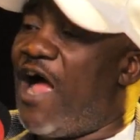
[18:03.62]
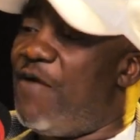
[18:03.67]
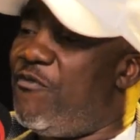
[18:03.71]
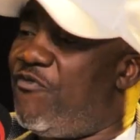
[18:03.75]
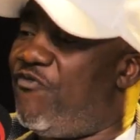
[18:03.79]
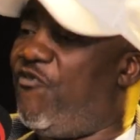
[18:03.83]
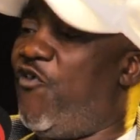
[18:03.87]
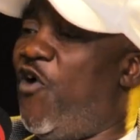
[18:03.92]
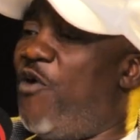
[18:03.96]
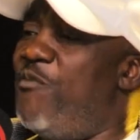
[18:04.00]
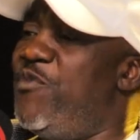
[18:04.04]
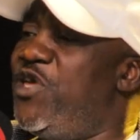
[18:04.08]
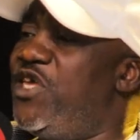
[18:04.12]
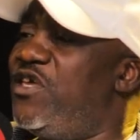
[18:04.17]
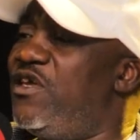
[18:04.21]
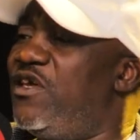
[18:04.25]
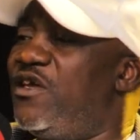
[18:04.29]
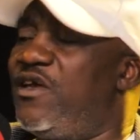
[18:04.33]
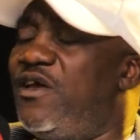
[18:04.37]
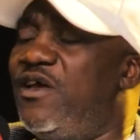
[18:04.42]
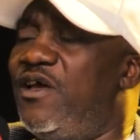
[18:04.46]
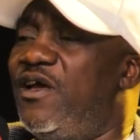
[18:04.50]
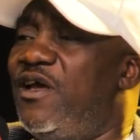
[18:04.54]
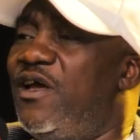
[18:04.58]
for me,
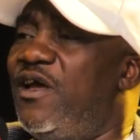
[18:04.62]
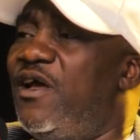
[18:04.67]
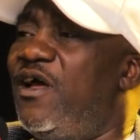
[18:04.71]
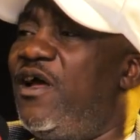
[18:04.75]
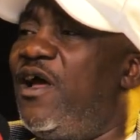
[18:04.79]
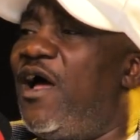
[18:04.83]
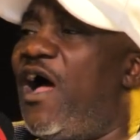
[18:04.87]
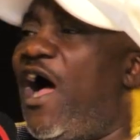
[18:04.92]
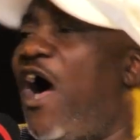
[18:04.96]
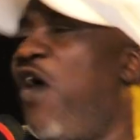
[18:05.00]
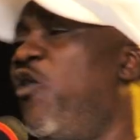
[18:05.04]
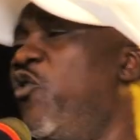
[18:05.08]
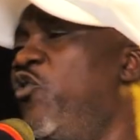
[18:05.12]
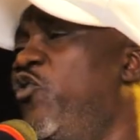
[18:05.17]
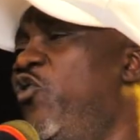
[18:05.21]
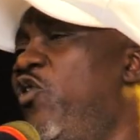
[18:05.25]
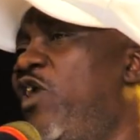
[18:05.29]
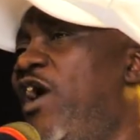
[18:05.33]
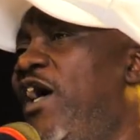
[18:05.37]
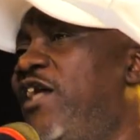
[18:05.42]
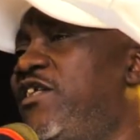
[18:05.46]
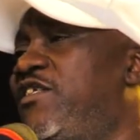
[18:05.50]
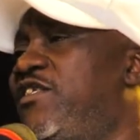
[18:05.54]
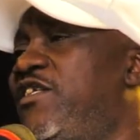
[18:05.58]
I will
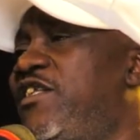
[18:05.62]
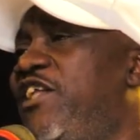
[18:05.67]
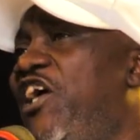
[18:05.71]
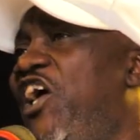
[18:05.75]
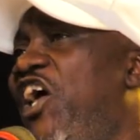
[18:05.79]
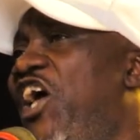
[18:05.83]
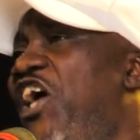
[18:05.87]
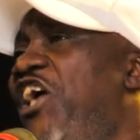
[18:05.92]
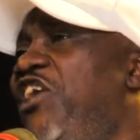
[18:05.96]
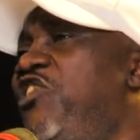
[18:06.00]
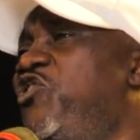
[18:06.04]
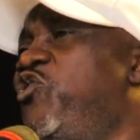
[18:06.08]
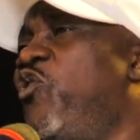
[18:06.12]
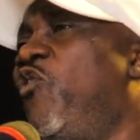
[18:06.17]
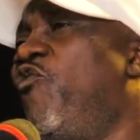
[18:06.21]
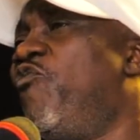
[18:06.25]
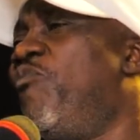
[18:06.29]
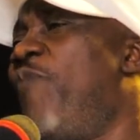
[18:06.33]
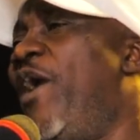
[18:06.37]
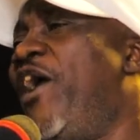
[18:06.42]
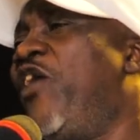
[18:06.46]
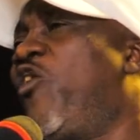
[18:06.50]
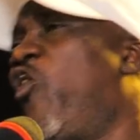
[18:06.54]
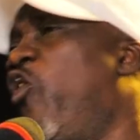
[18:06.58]
look at the age of
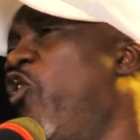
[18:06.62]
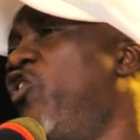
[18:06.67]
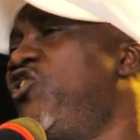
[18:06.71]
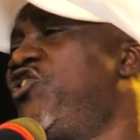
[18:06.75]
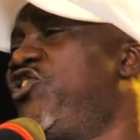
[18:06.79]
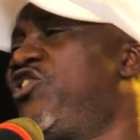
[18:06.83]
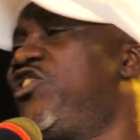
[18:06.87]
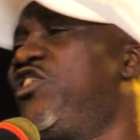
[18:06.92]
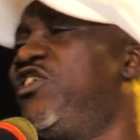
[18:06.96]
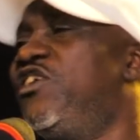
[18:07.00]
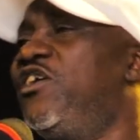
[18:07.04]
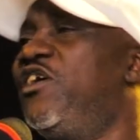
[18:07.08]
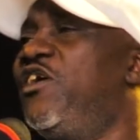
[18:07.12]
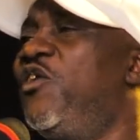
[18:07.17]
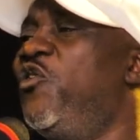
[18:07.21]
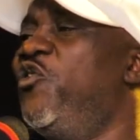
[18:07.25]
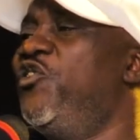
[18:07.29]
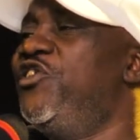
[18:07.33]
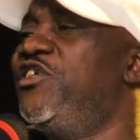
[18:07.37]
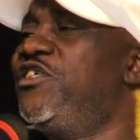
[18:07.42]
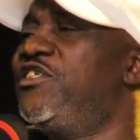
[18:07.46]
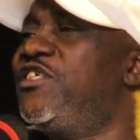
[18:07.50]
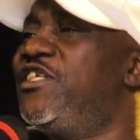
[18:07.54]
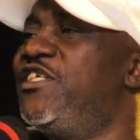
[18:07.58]
my coach. Who
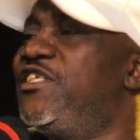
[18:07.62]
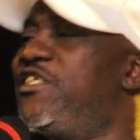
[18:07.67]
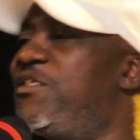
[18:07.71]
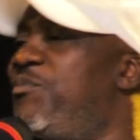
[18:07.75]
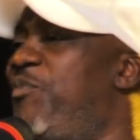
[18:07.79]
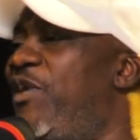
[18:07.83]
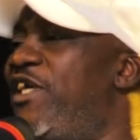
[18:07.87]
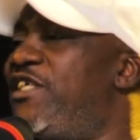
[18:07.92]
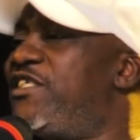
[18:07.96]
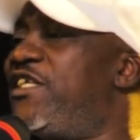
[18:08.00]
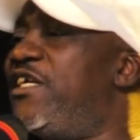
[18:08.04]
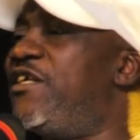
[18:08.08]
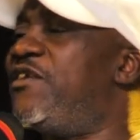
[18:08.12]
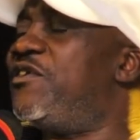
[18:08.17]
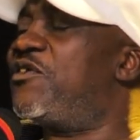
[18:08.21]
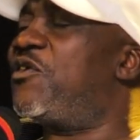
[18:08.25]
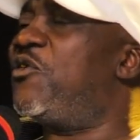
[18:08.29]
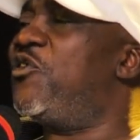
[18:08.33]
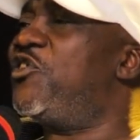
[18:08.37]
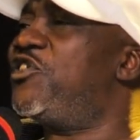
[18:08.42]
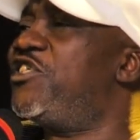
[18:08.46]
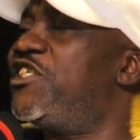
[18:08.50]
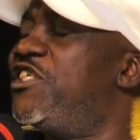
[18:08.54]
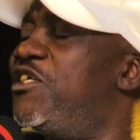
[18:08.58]
is this person
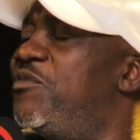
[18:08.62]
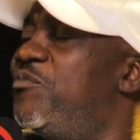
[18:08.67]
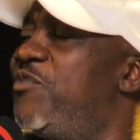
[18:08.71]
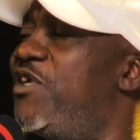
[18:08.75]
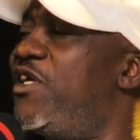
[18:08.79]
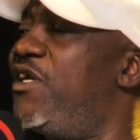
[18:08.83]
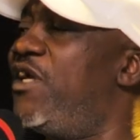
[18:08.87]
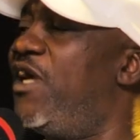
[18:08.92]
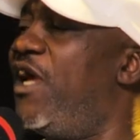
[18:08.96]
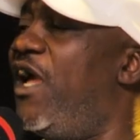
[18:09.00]
coaching me?